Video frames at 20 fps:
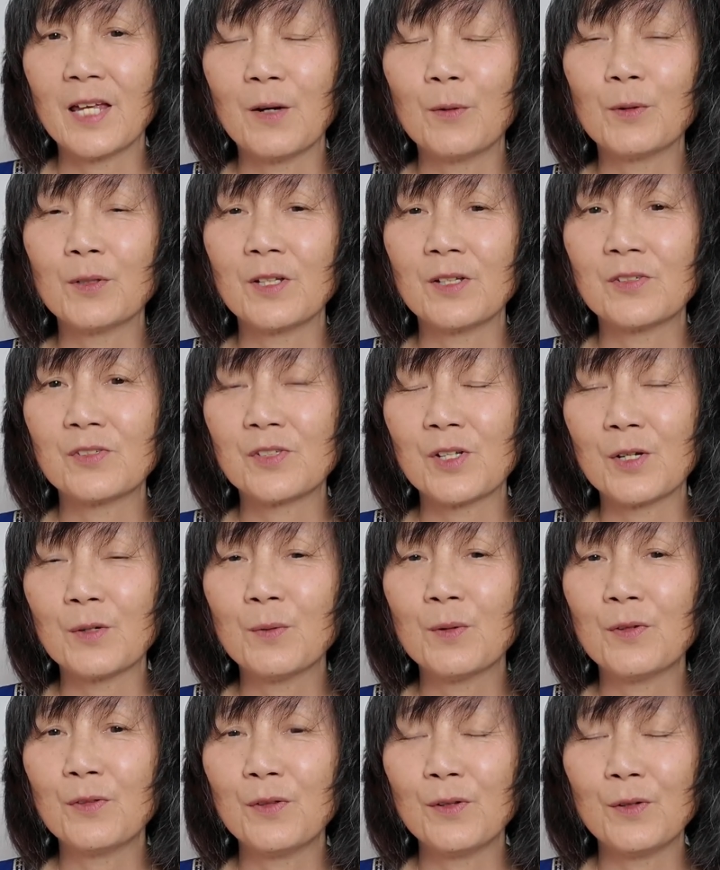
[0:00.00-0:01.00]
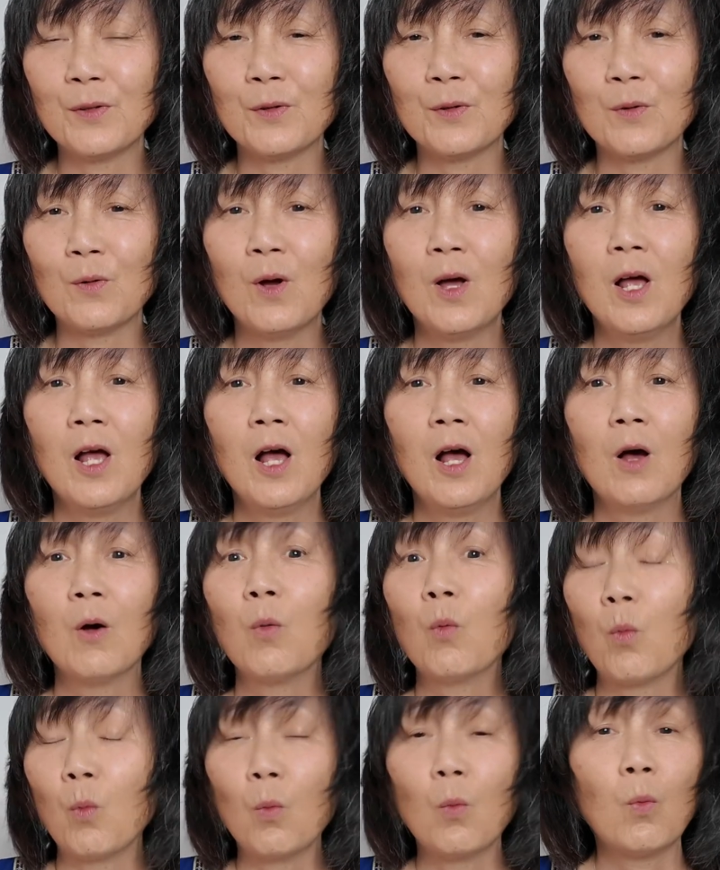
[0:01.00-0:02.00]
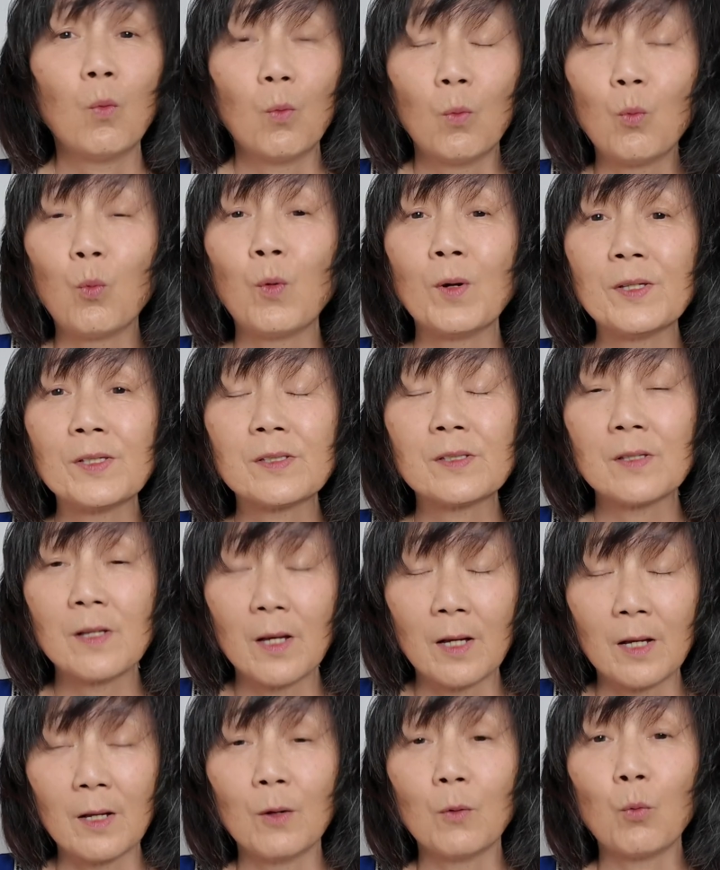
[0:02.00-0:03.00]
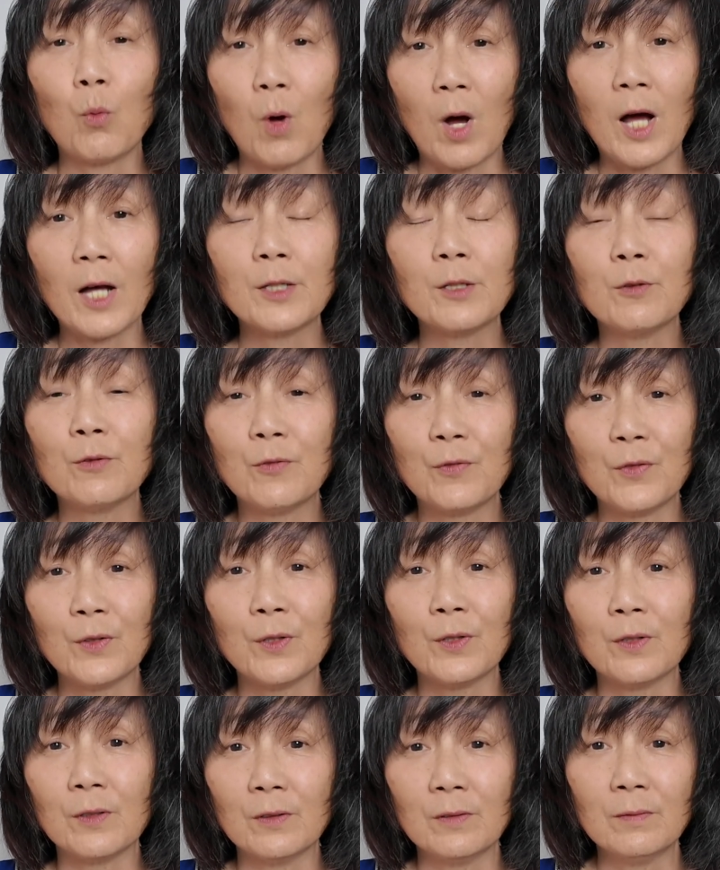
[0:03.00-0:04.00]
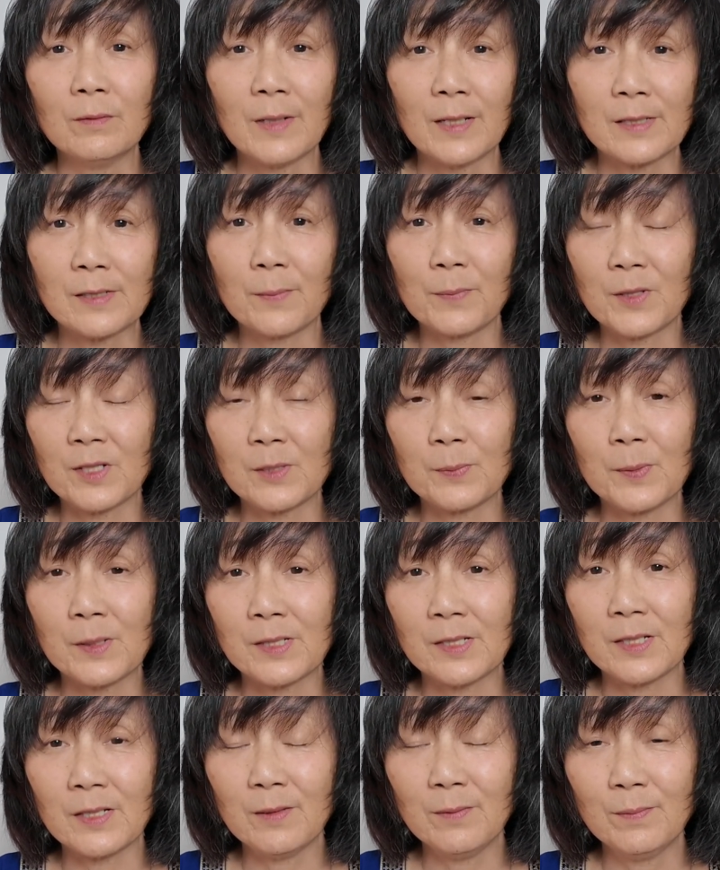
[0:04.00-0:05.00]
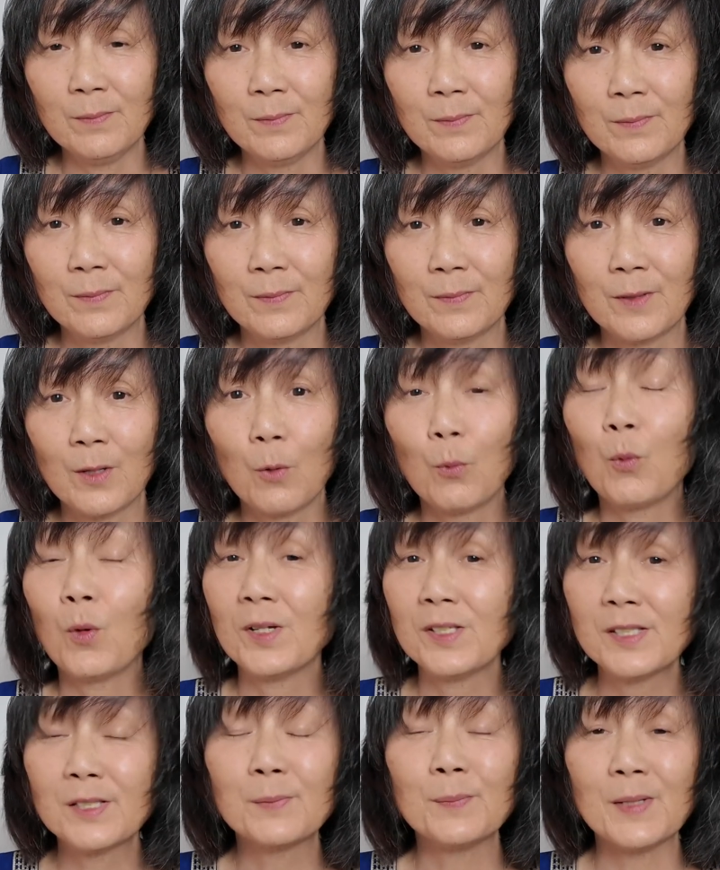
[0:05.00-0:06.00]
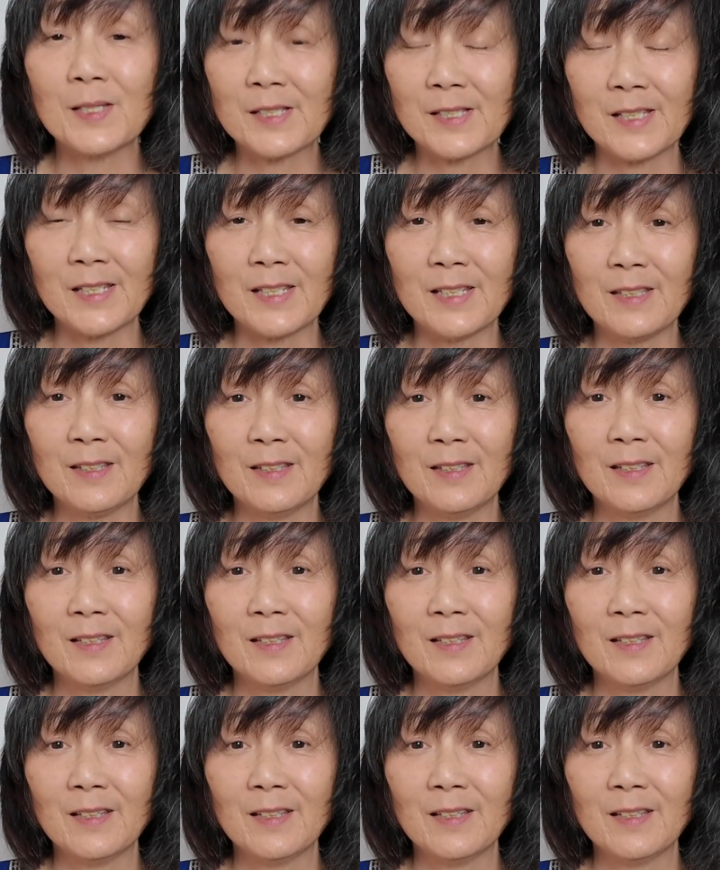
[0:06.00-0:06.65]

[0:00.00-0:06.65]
I want to share with you why you feel like something's missing, what's missing,